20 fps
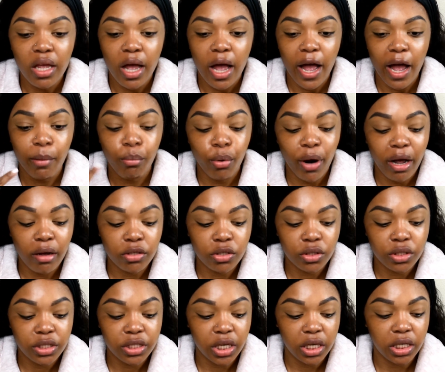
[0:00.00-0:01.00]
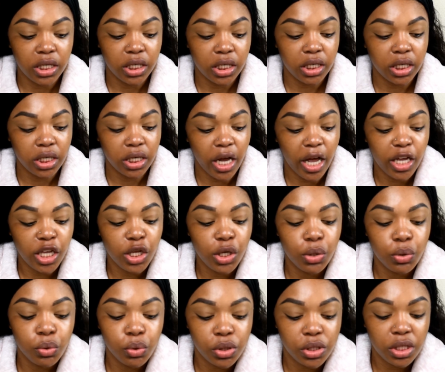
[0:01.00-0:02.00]
Eyebrows are done. I
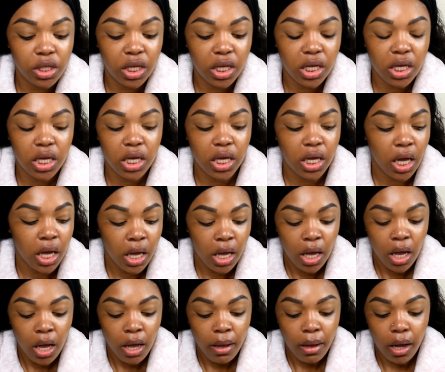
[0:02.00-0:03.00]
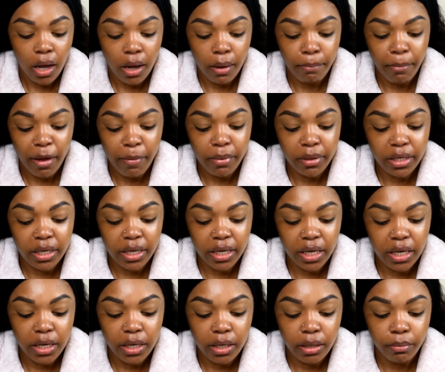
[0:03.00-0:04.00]
used the
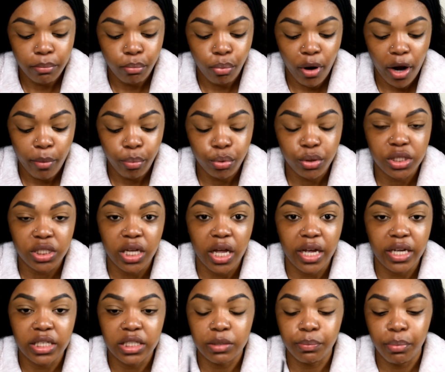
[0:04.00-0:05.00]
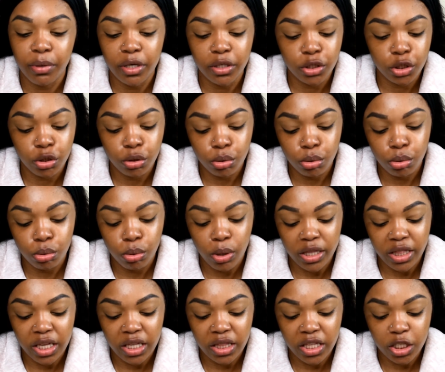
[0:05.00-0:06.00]
Maybelline Brow Precise Pencil. I
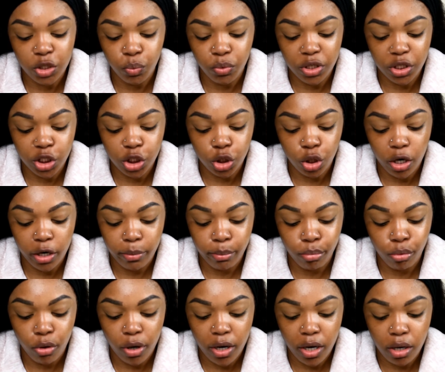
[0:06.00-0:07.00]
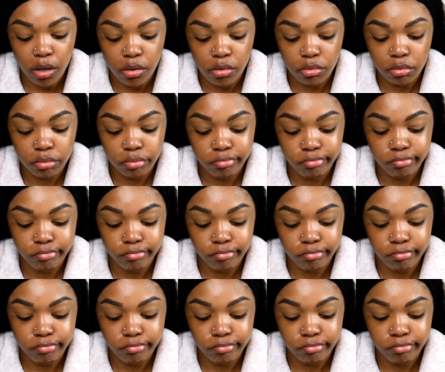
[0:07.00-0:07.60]
think this one is dark brown.